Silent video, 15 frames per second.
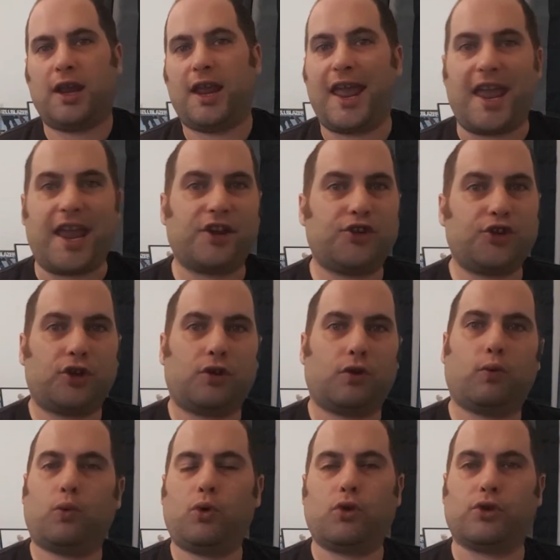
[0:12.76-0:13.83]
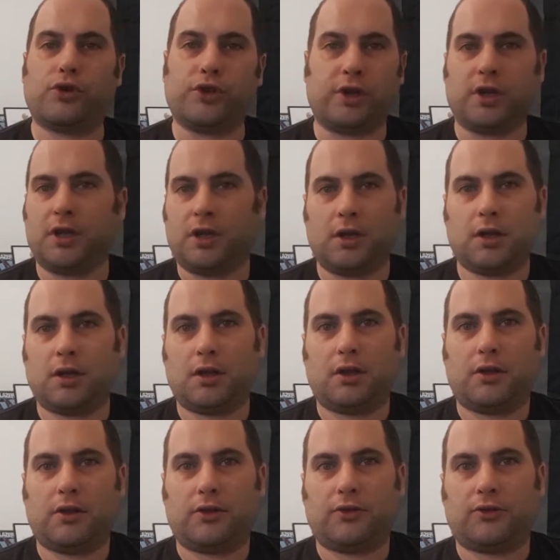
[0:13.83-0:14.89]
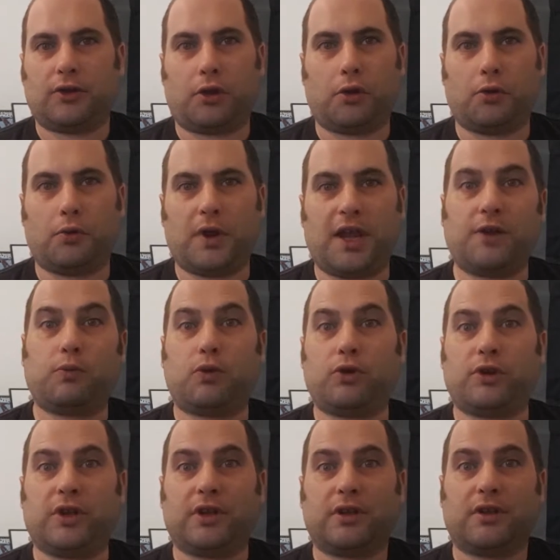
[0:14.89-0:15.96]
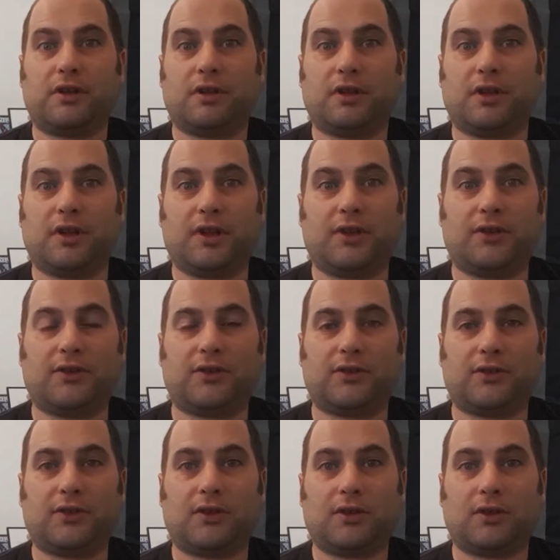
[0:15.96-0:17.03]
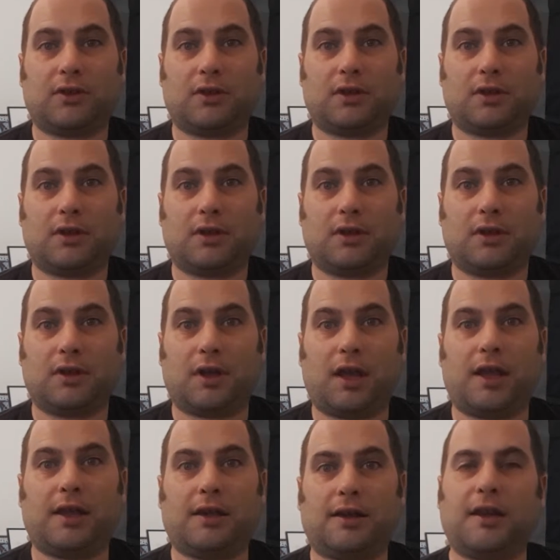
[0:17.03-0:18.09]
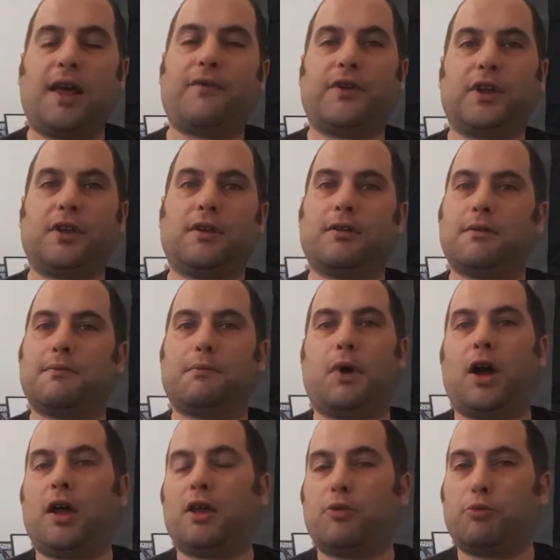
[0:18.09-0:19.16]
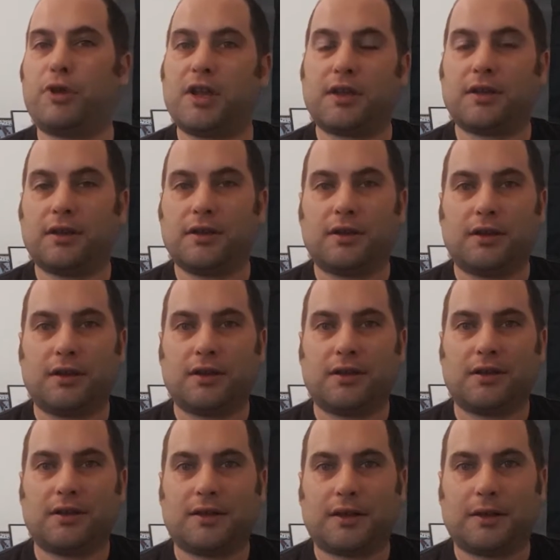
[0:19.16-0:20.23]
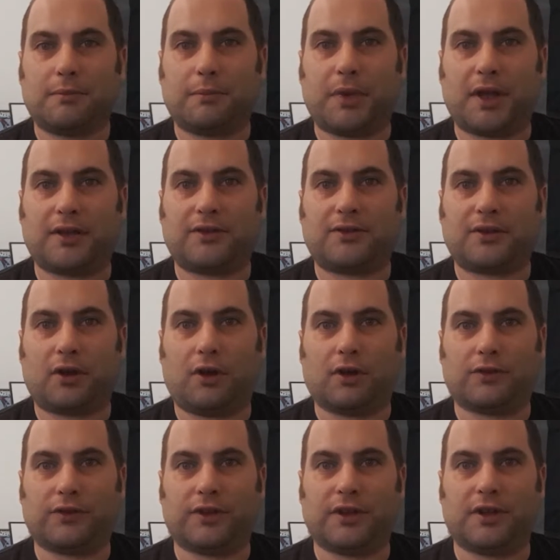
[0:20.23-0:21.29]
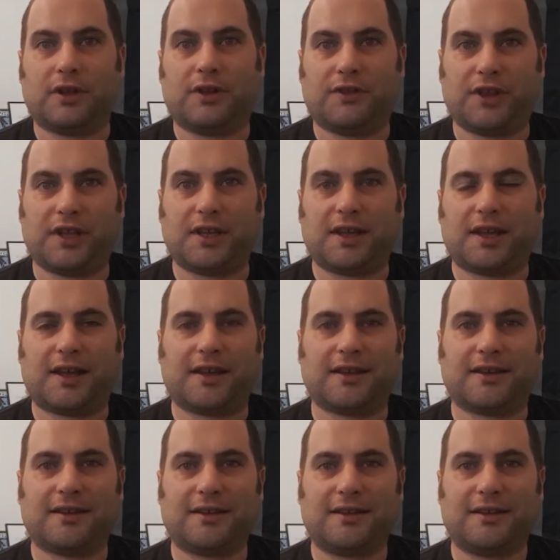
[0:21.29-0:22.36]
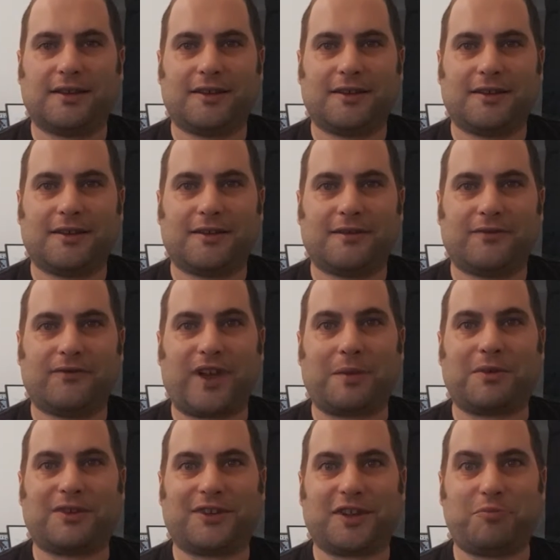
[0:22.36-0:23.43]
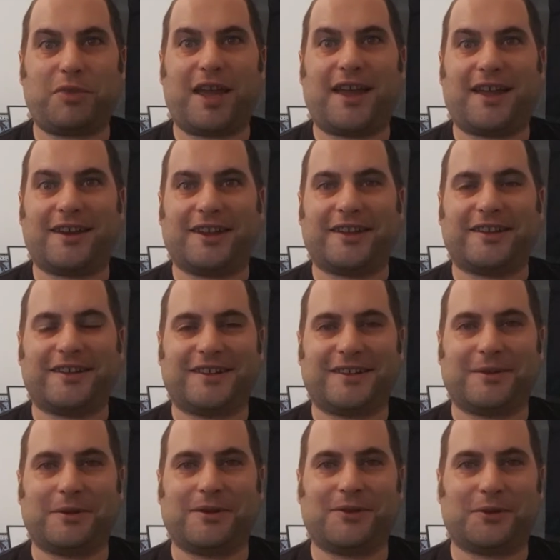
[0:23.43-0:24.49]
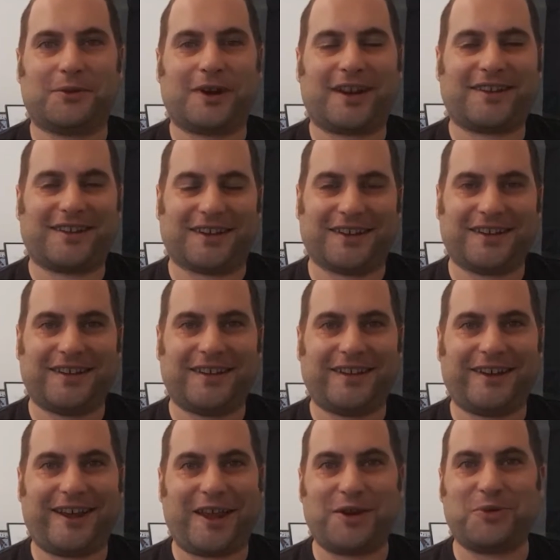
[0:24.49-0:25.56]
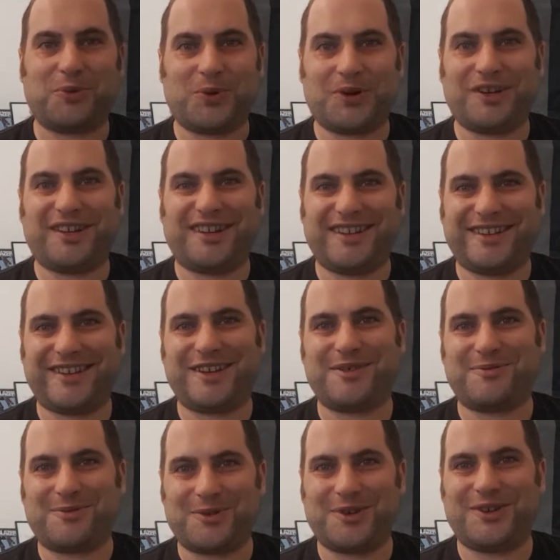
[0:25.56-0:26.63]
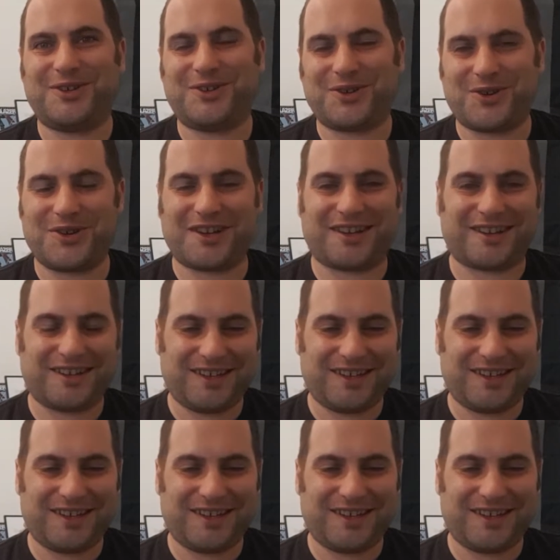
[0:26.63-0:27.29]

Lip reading: Ed Wood. So Ed Wood is a loving biopic based on the famously bad director Edward D. Wood Jr.